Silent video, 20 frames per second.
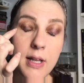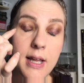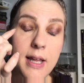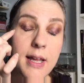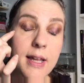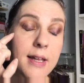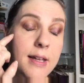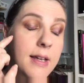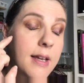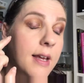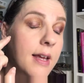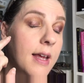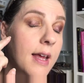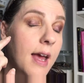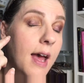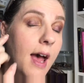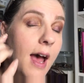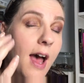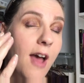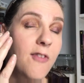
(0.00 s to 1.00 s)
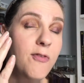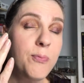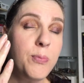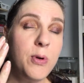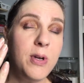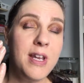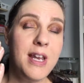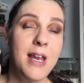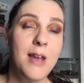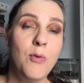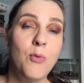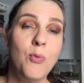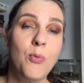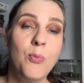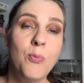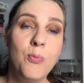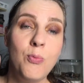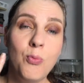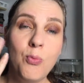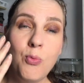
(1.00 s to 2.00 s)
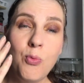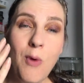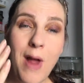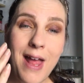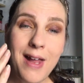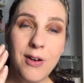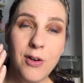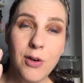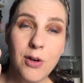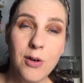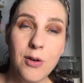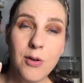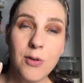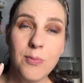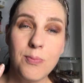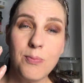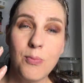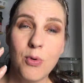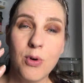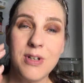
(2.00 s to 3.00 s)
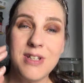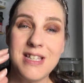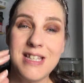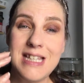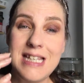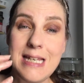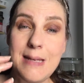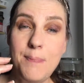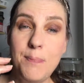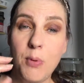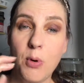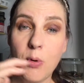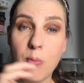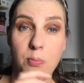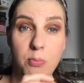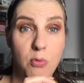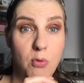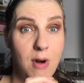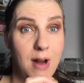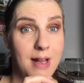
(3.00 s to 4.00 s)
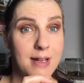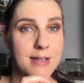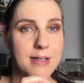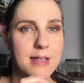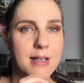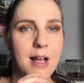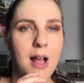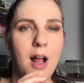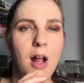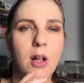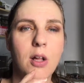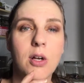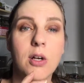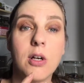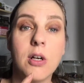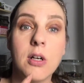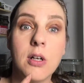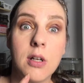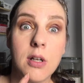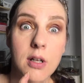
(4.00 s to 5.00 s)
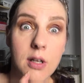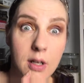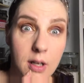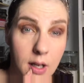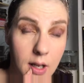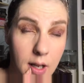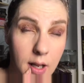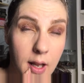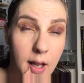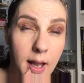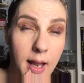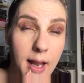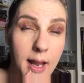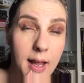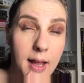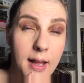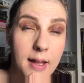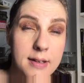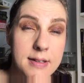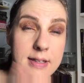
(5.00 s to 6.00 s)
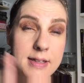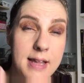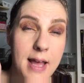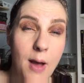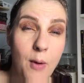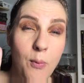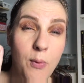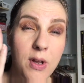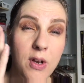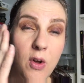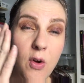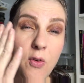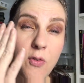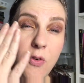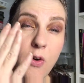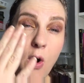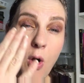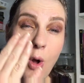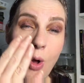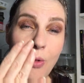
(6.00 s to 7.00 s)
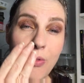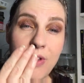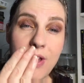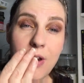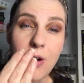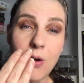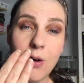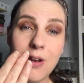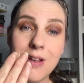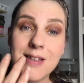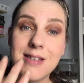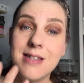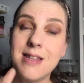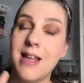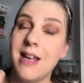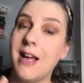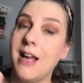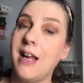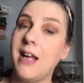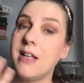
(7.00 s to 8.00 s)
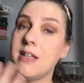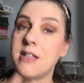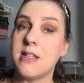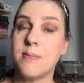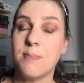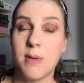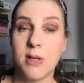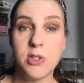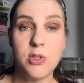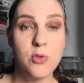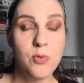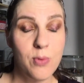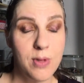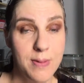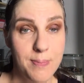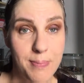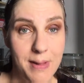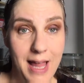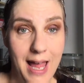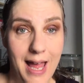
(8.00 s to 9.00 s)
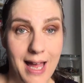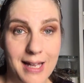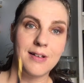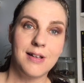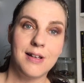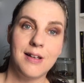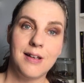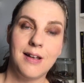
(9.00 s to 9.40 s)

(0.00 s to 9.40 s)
lid, I've put a redder, more deeper bronze color, and that went over all the areas that I had smudged with black.